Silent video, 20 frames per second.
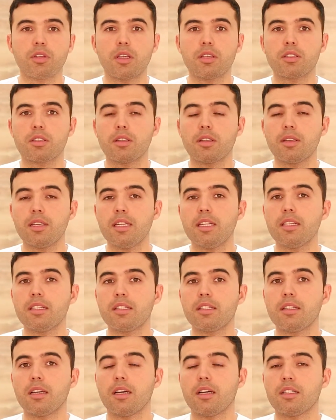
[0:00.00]
is a
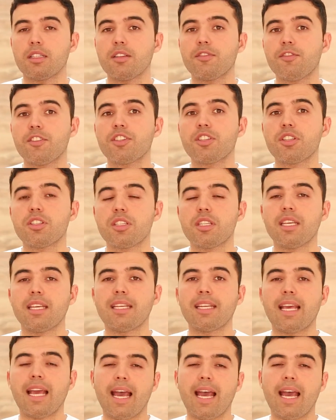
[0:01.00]
leading uh, deficiency in